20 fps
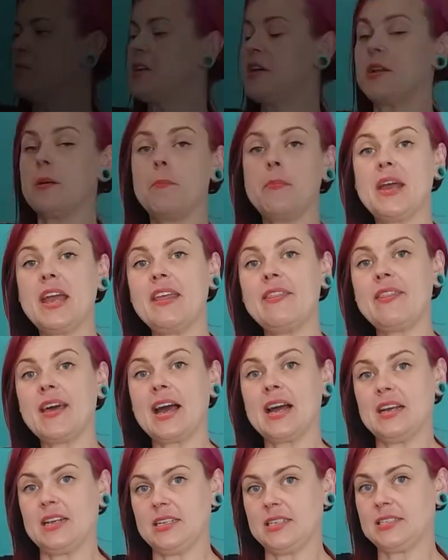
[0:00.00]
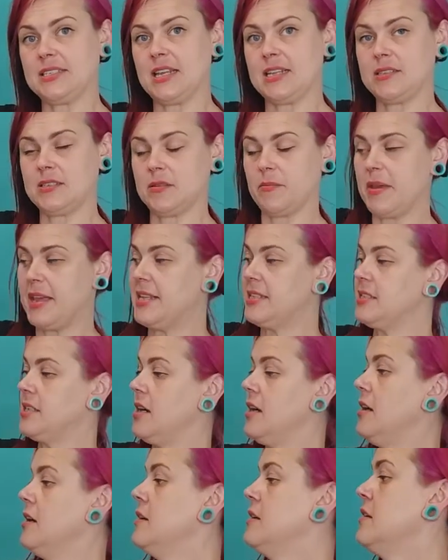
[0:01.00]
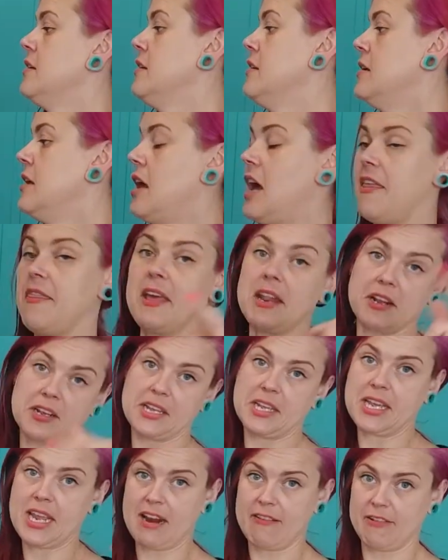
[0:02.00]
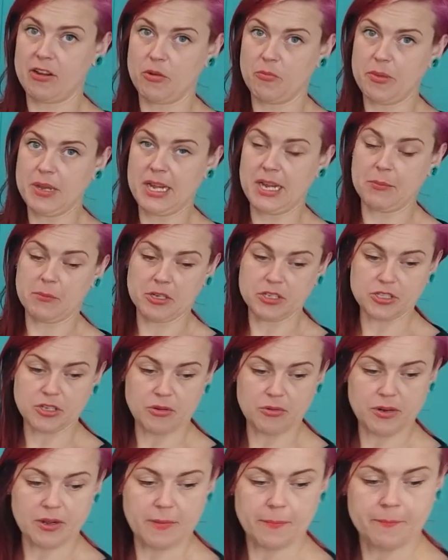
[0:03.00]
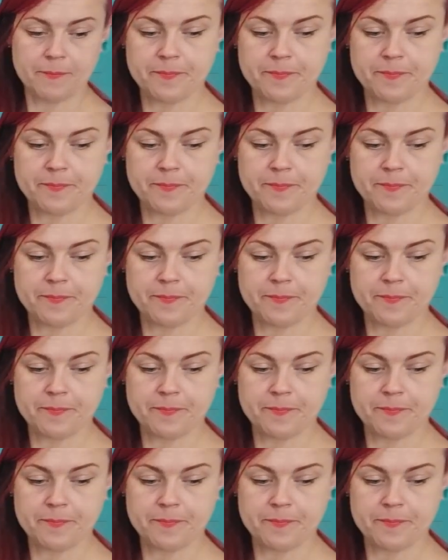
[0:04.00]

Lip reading: going to pin that at 1 centimetre and then I can carry on pinning my shoulder.